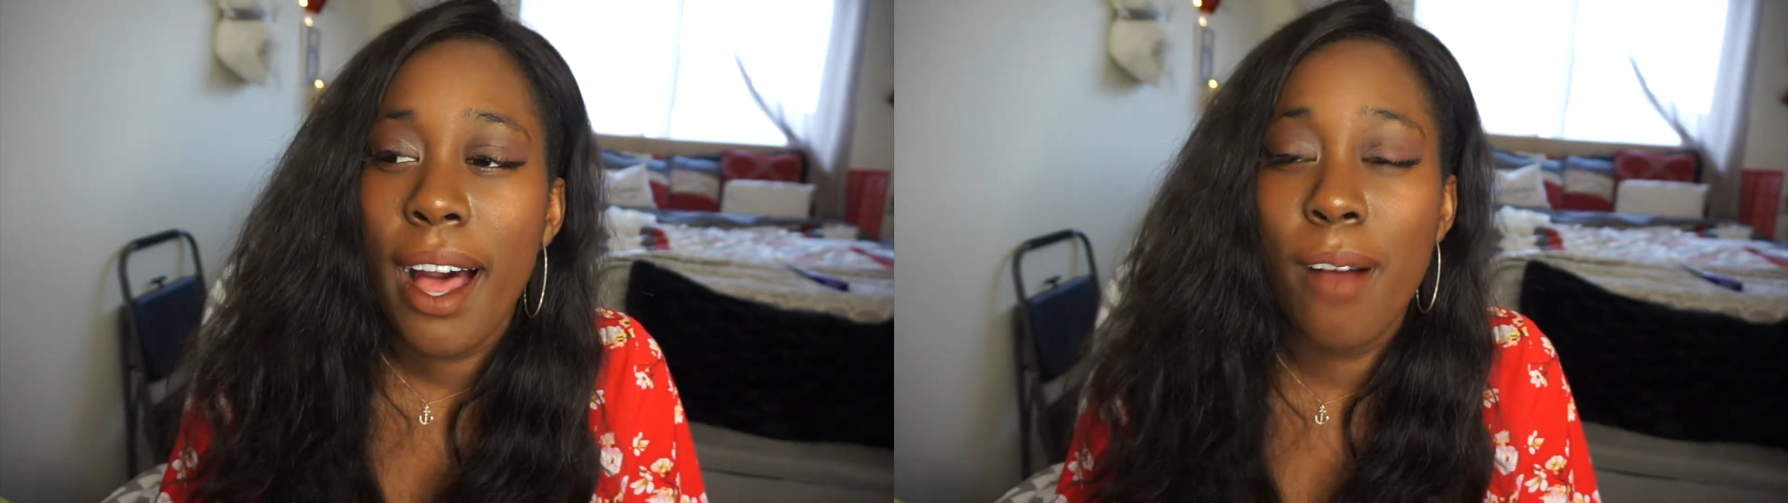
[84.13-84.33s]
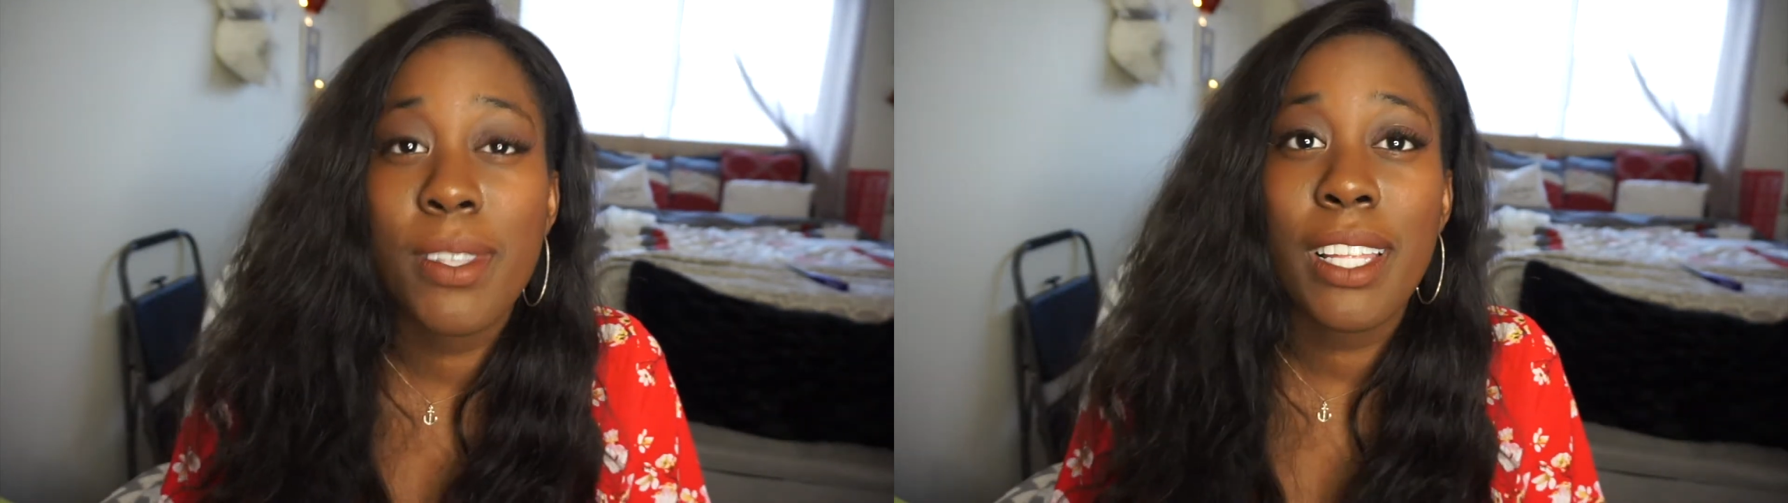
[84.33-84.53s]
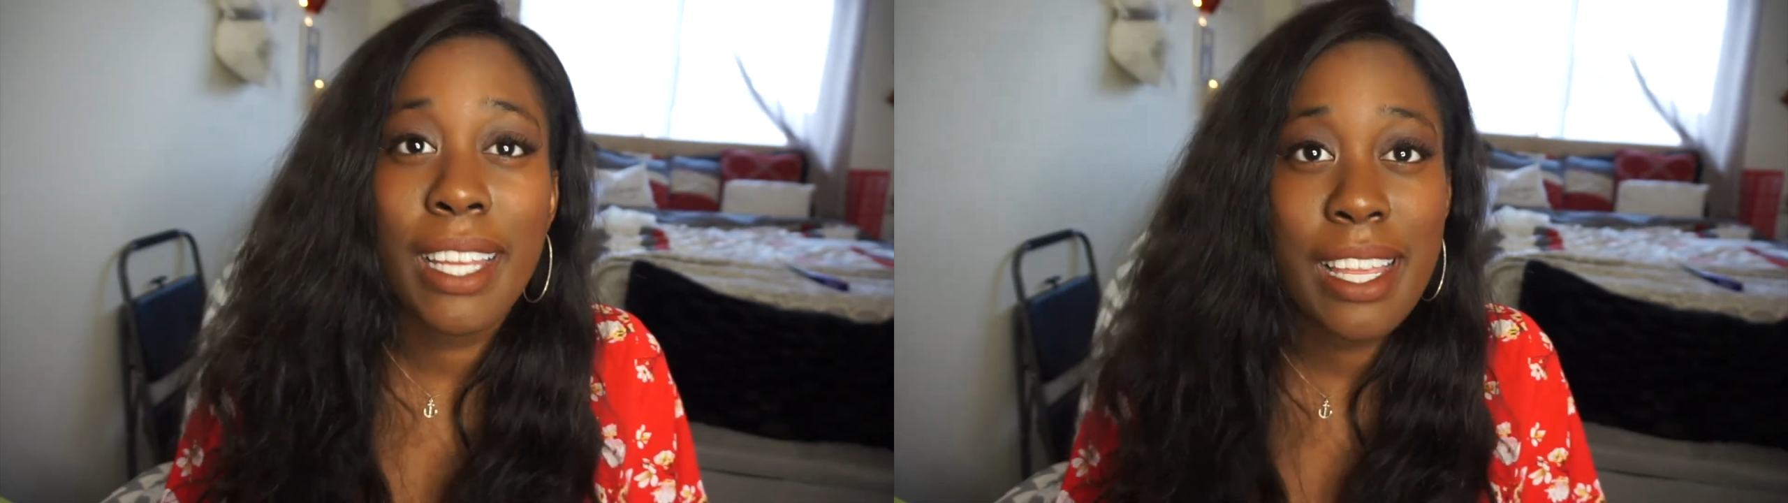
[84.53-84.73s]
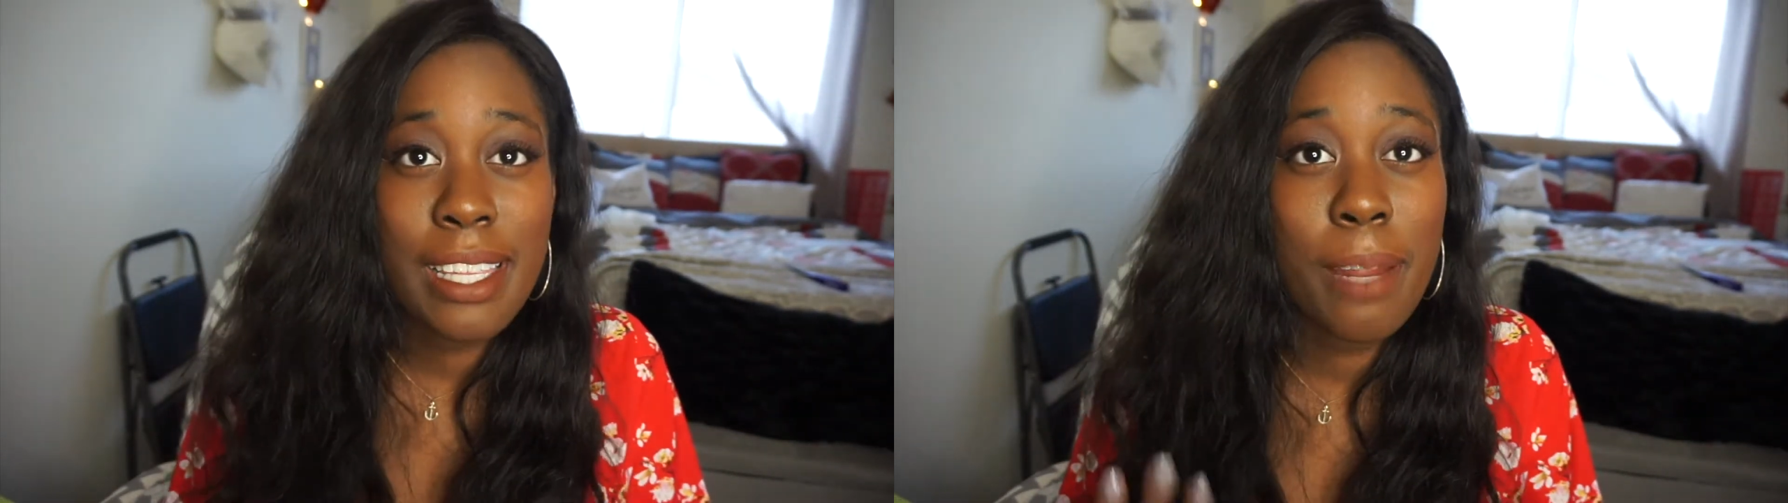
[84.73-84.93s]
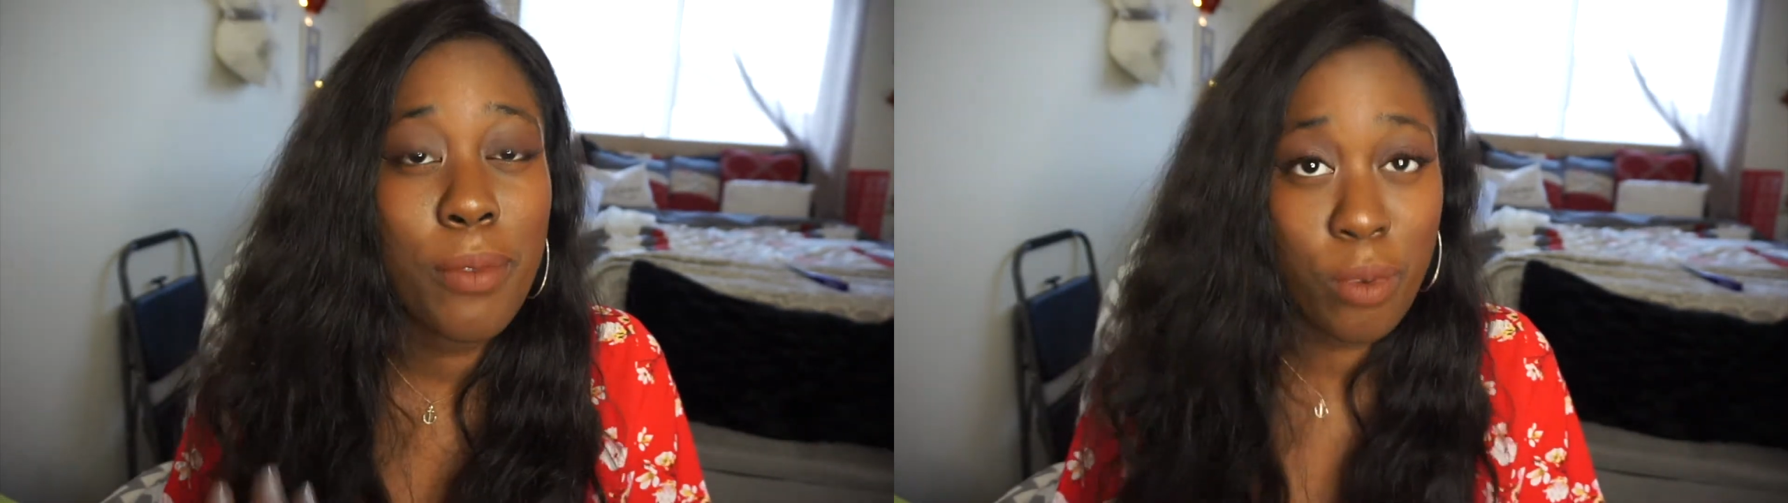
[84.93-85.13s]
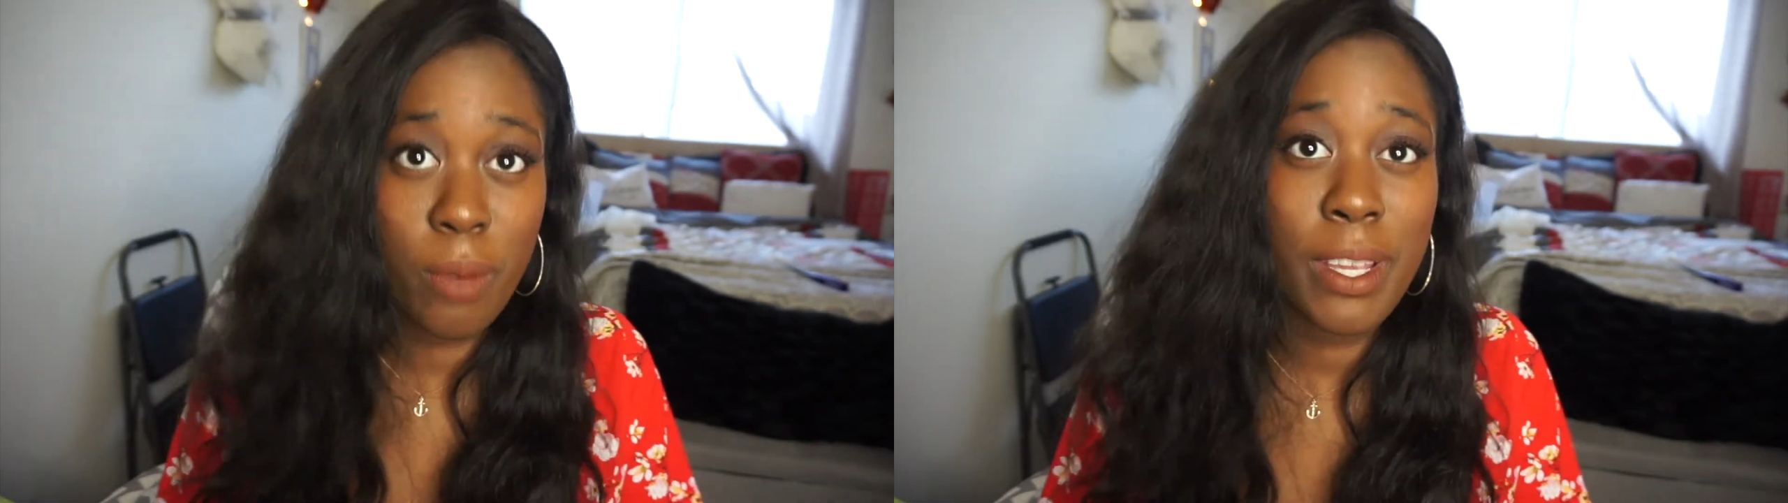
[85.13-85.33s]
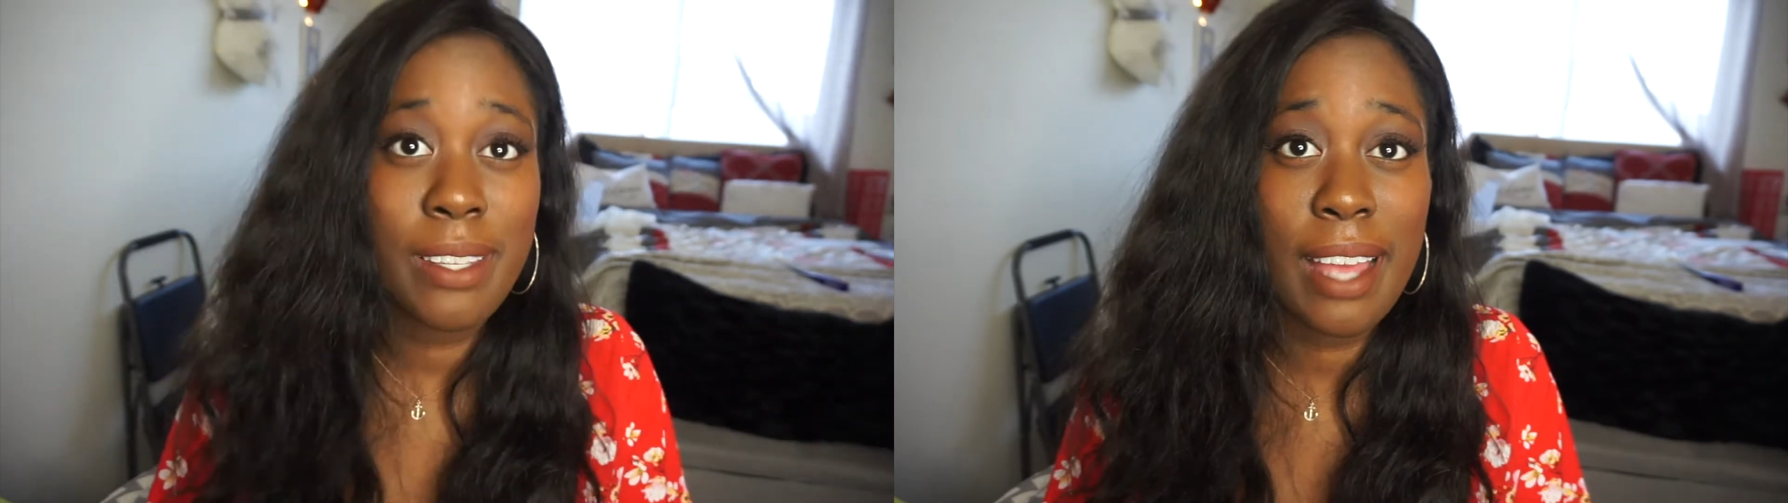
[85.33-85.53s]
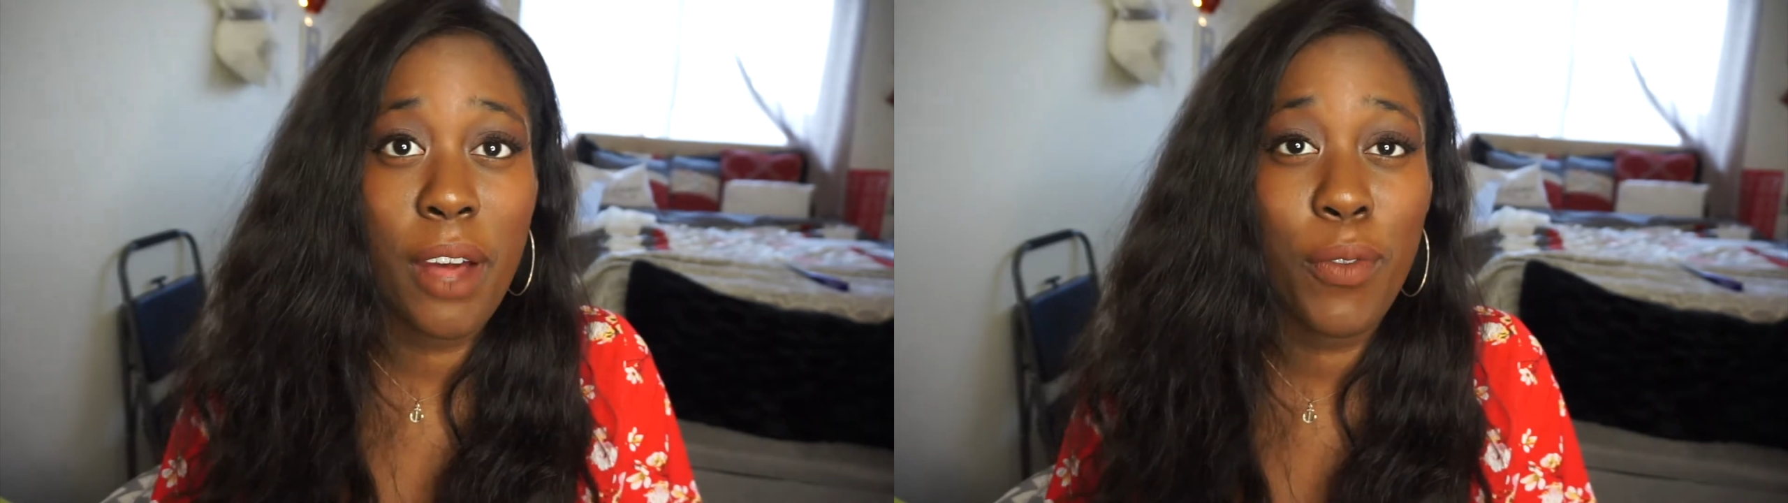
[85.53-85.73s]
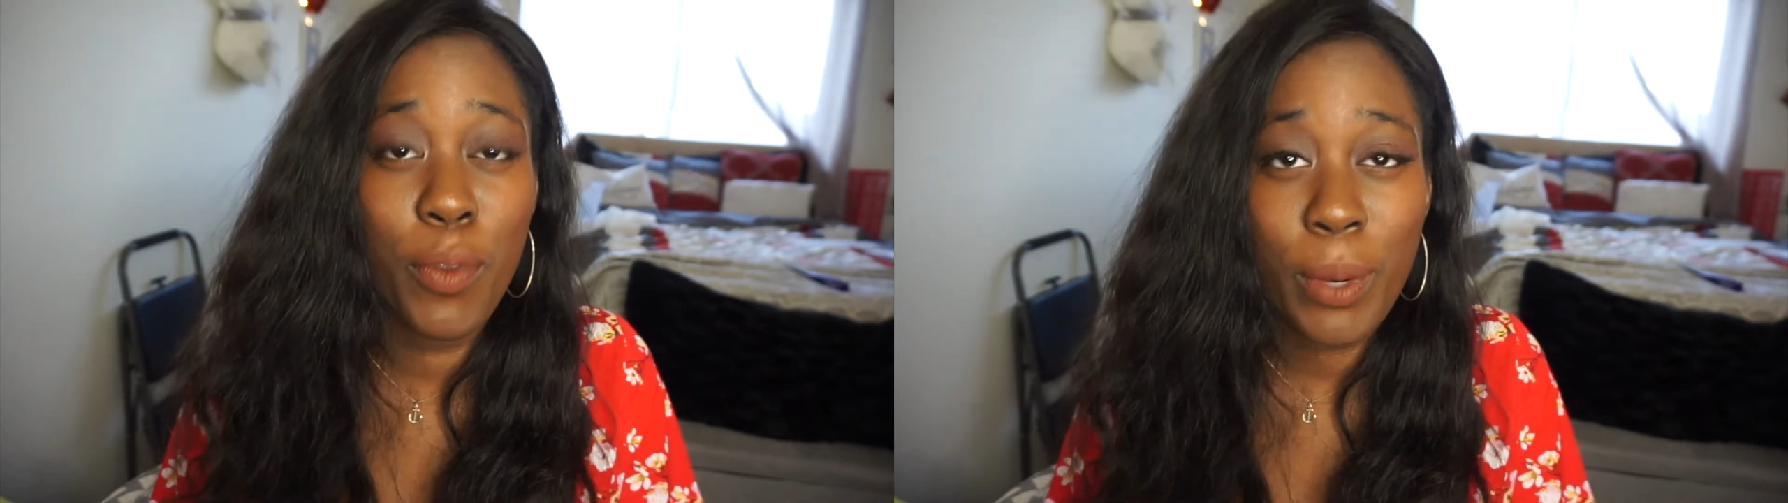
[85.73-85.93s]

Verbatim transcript: Um, so like I said, I'm three weeks out,